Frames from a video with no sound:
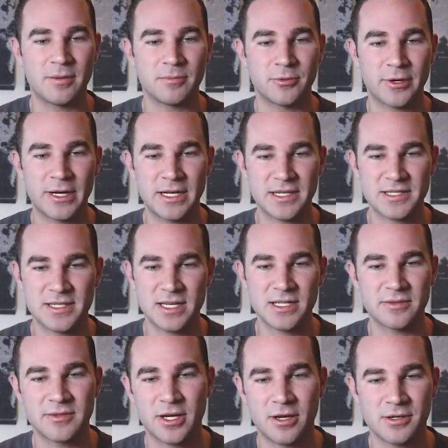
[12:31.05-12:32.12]
Great extent
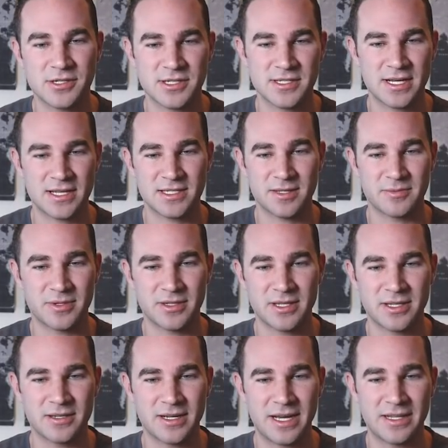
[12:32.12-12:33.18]
of knowledge is not something
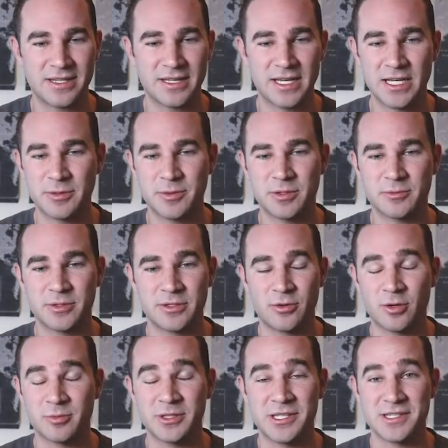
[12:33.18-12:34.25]
that I think anyone would
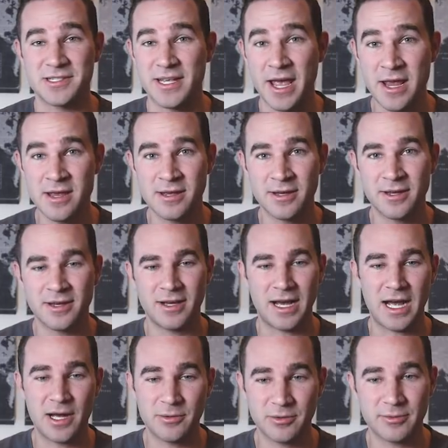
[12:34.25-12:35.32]
normally say.
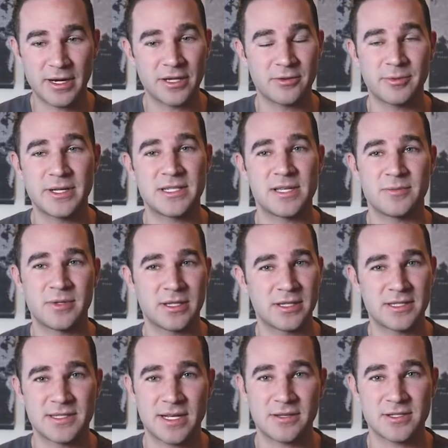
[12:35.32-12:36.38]
I would rather read something
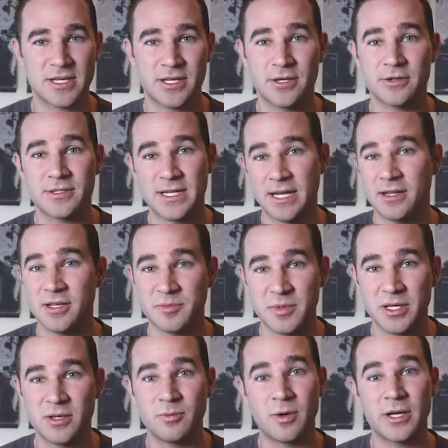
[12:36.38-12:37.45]
that sounds like you're telling
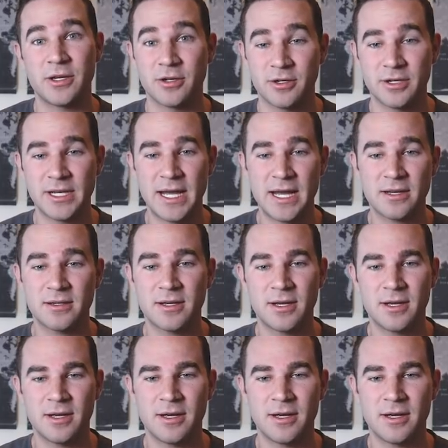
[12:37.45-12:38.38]
me what you're good at.